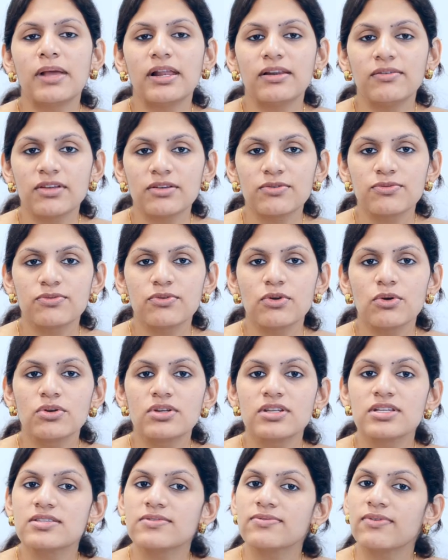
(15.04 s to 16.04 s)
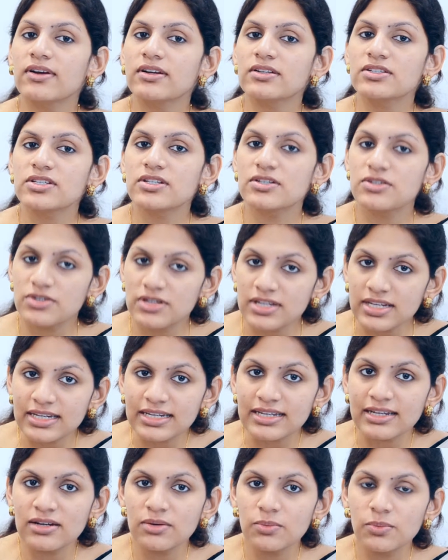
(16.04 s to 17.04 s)
pelvic floor dysfunction
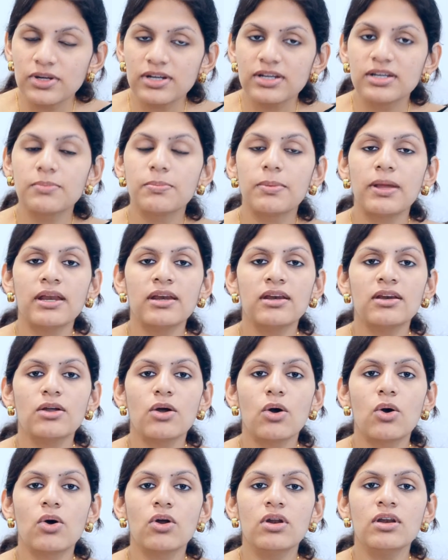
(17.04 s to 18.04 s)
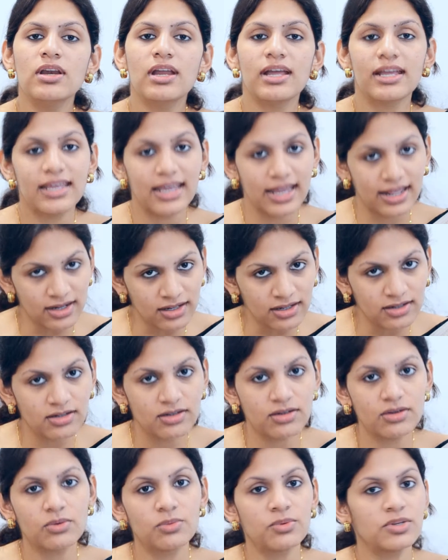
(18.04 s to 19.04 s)
treated will depend on, again,
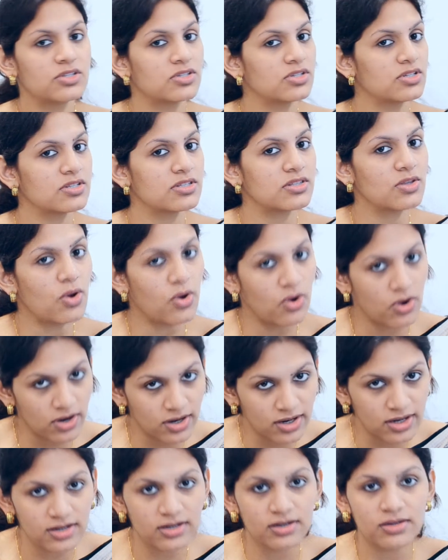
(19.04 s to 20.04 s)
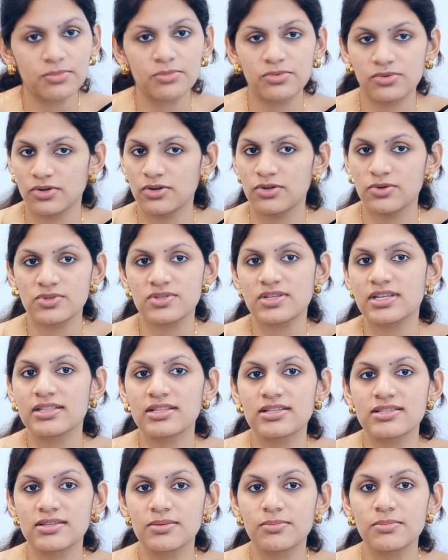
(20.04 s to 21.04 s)
which is the organ producing
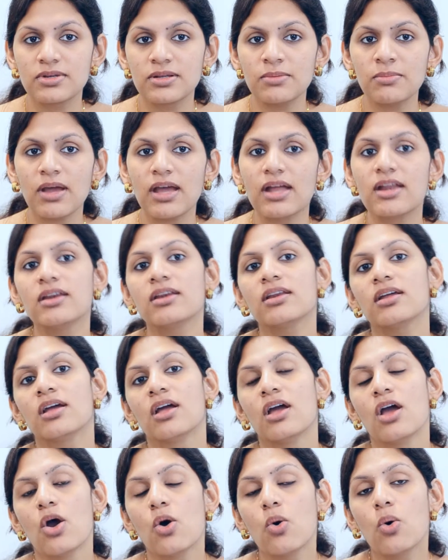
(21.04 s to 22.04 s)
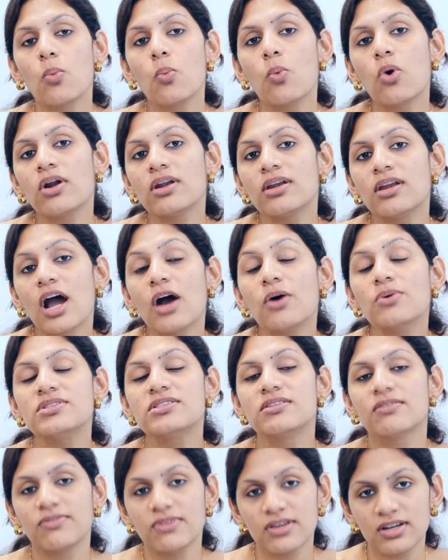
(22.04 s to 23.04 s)
the symptom and how
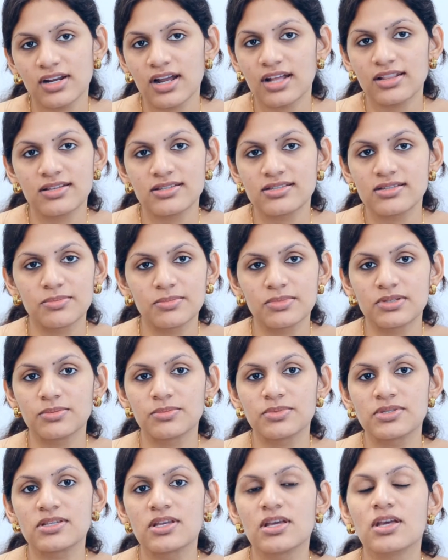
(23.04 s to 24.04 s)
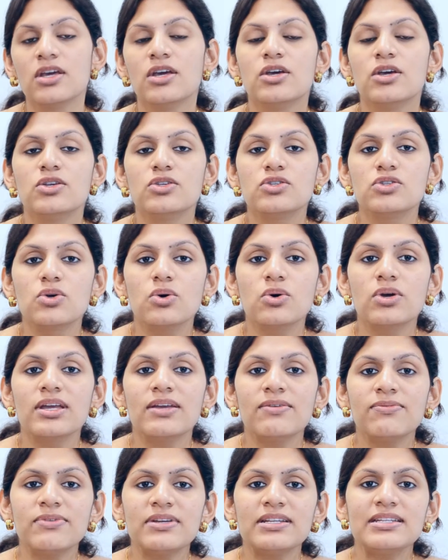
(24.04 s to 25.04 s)
severe are the symptoms. So
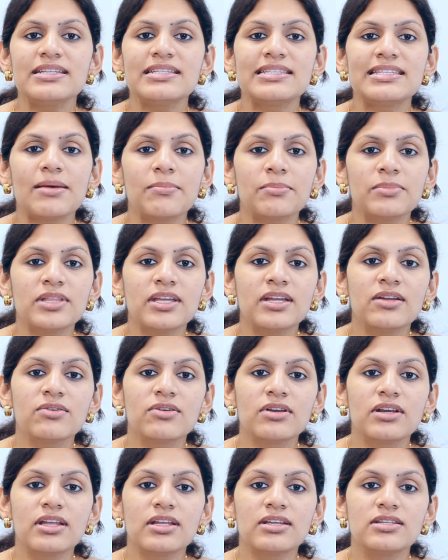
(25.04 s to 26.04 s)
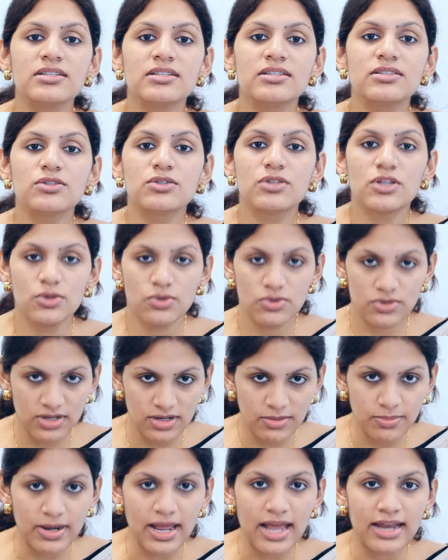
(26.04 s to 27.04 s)
if it is something related to the
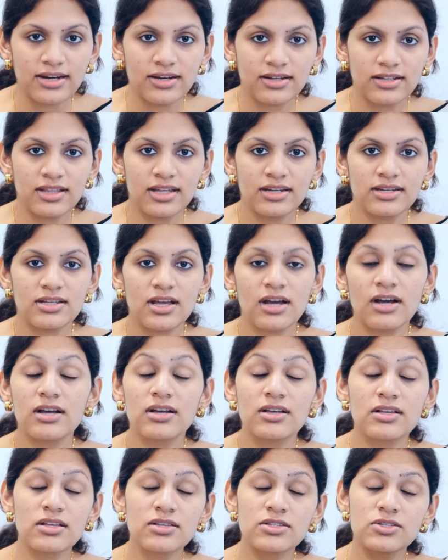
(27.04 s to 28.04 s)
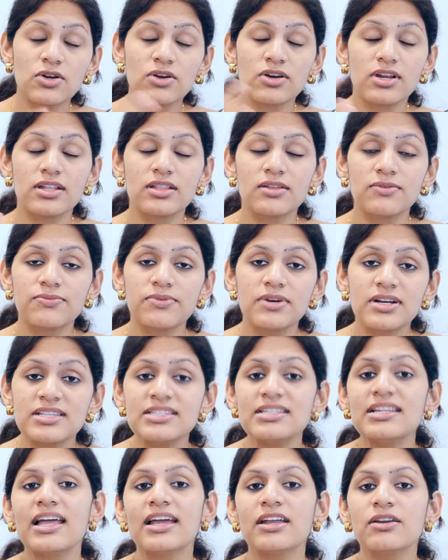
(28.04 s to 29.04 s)
urinary bladder, the
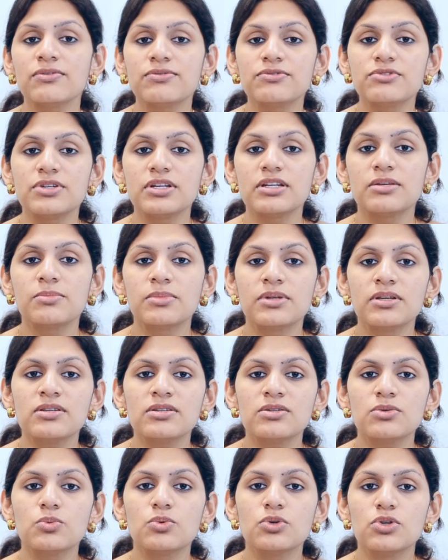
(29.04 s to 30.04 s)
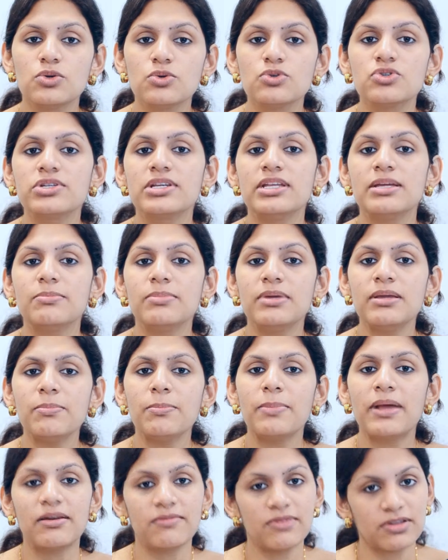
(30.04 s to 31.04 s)
first line of treatment would usually be
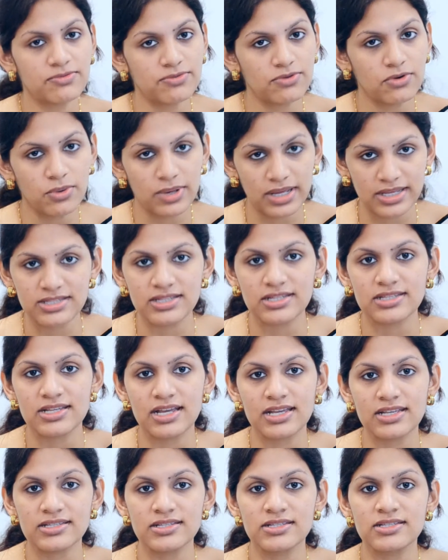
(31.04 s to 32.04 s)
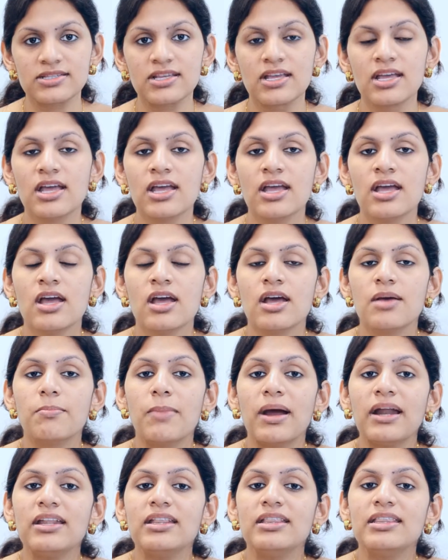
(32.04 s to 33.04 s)
pelvic floor exercises.
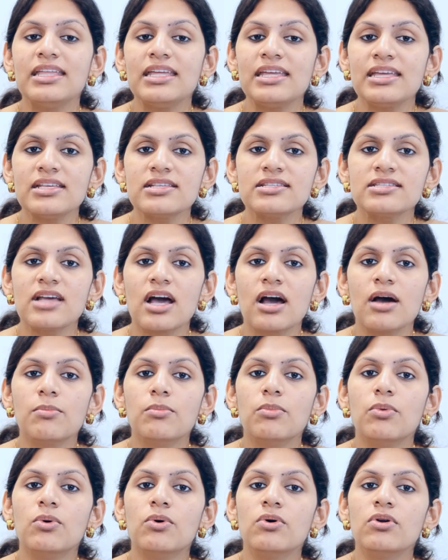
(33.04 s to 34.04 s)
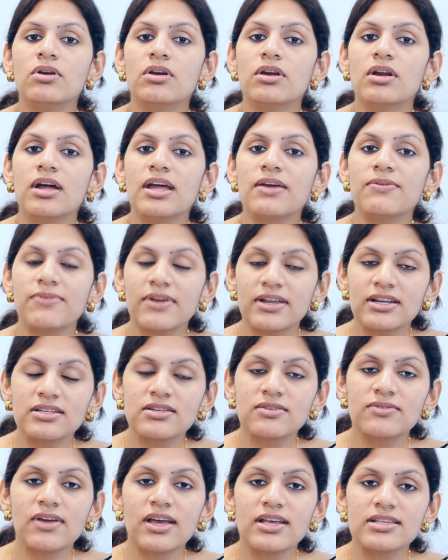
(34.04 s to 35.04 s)
But these are more
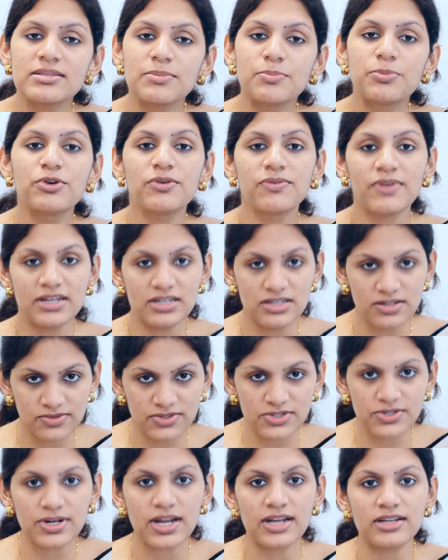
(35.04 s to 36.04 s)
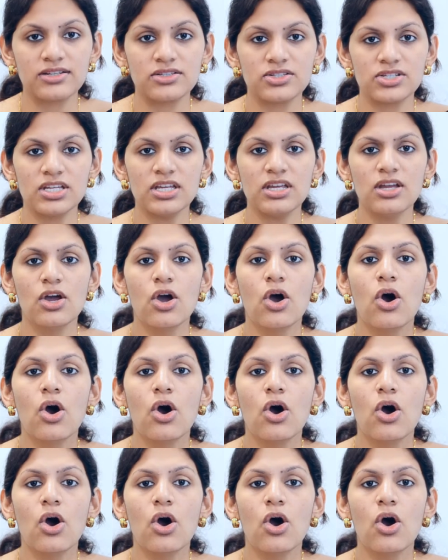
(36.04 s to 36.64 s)
effective as a preventive strategy